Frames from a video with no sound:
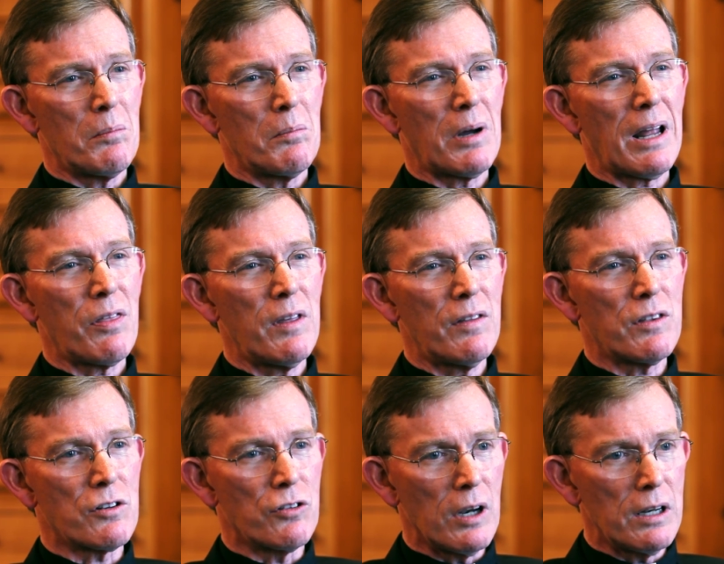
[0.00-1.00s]
but I think the
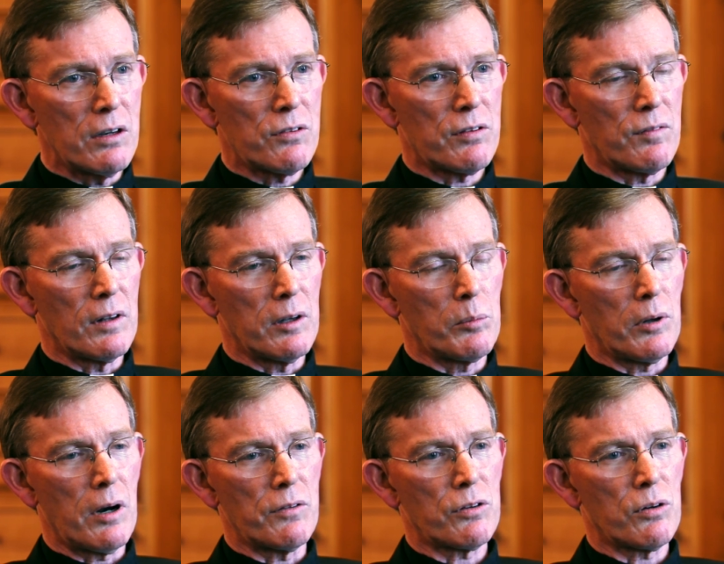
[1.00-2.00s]
genius of the liberal
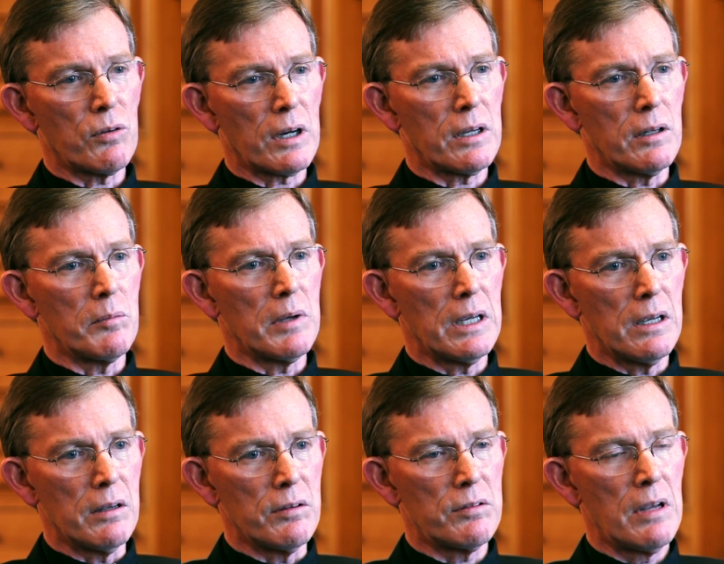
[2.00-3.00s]
arts curriculum
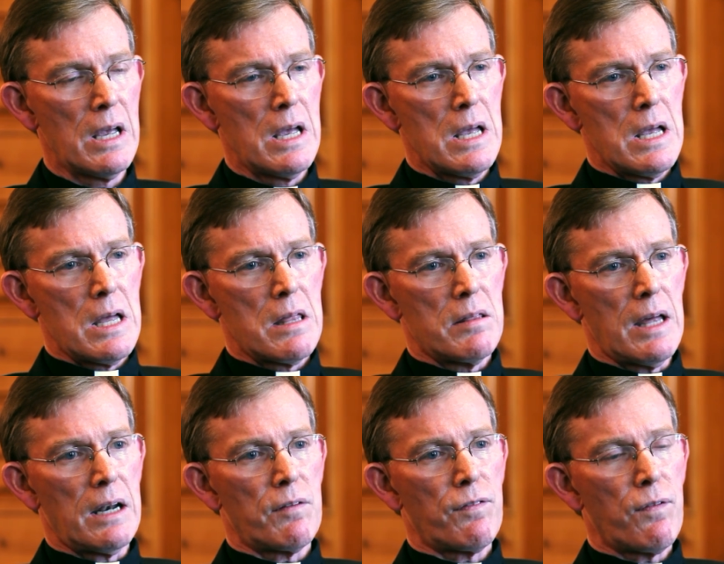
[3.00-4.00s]
is
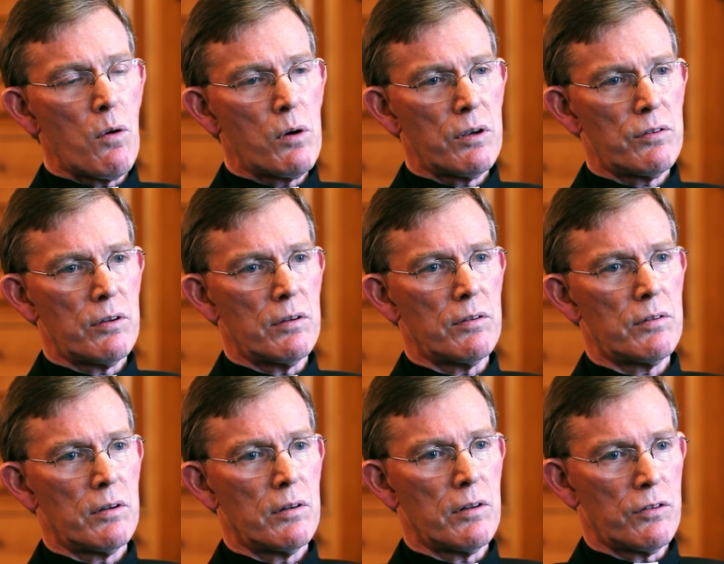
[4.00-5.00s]
that it focuses
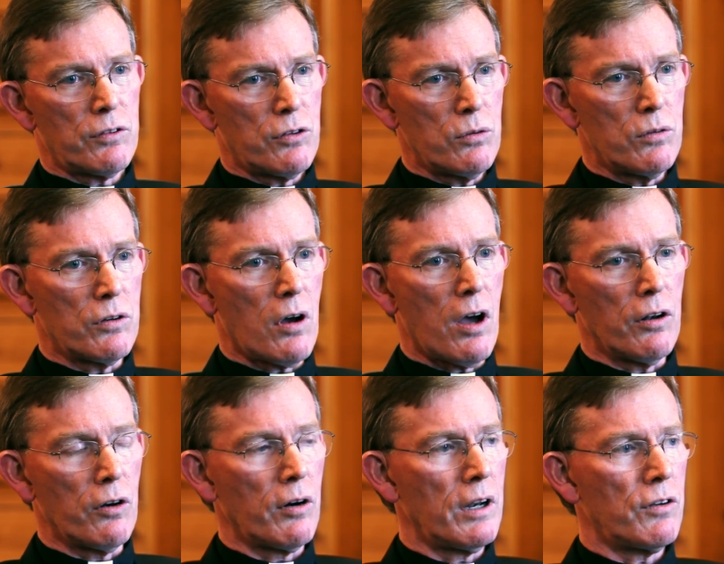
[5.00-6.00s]
the student on
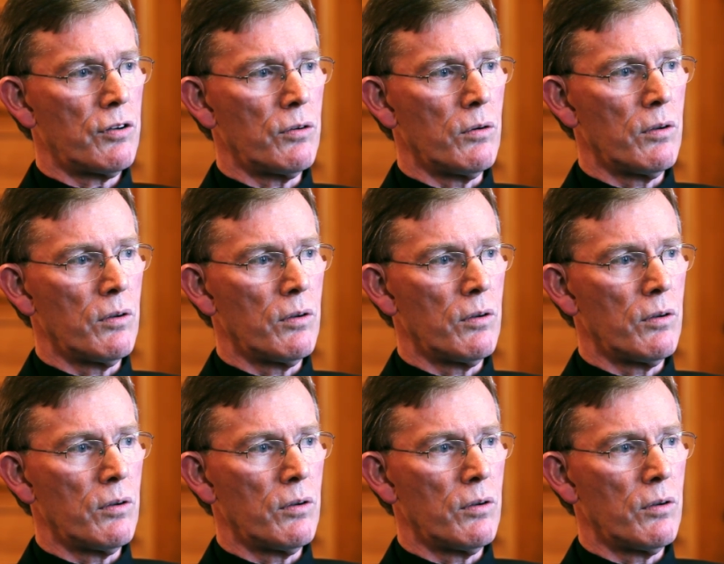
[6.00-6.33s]
learning to